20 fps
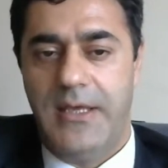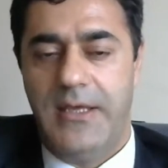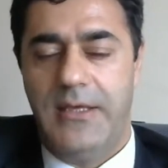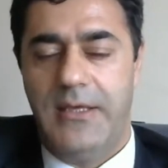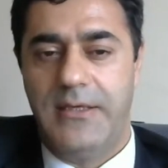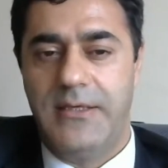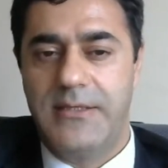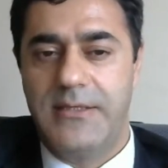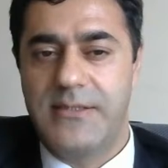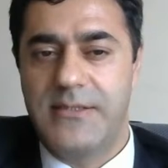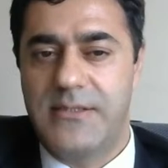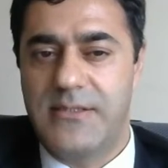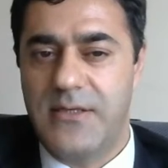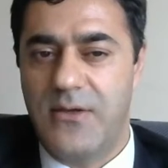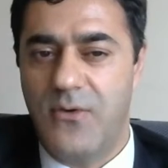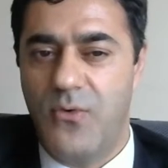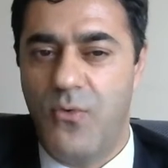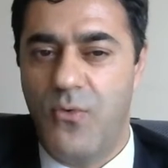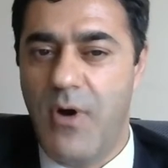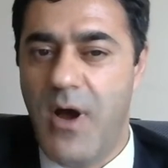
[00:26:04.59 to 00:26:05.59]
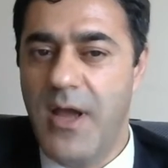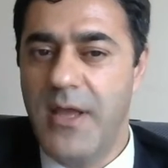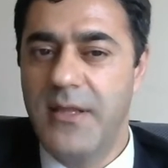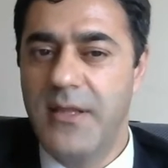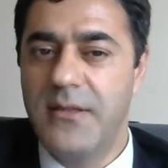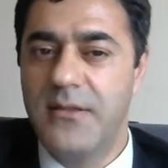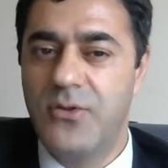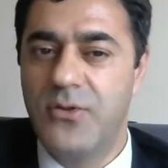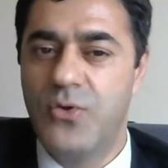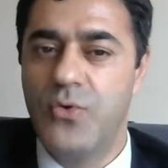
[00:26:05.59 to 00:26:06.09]
is,
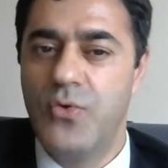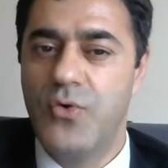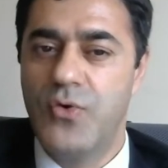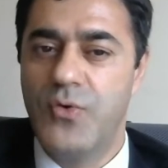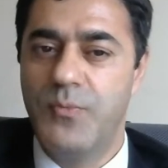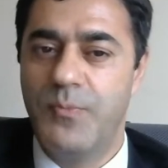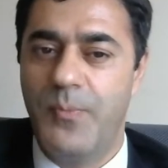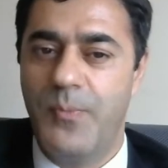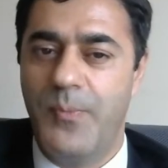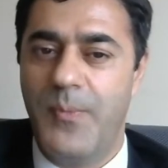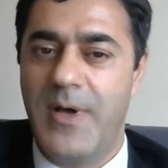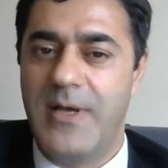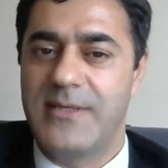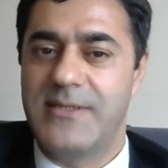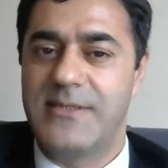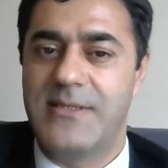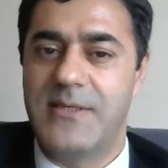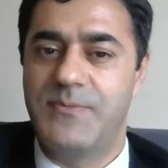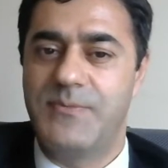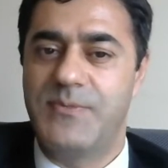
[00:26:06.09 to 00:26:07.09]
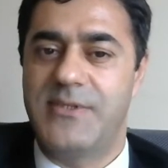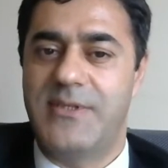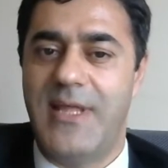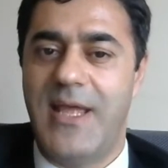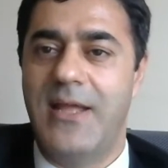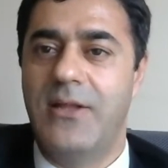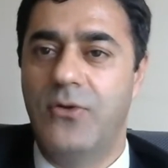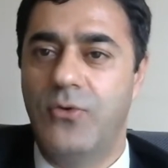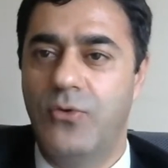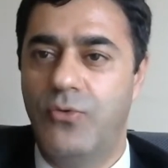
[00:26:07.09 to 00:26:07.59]
why do Muslims
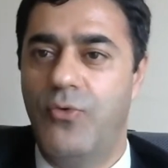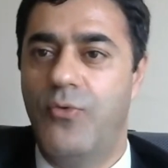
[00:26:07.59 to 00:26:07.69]
tend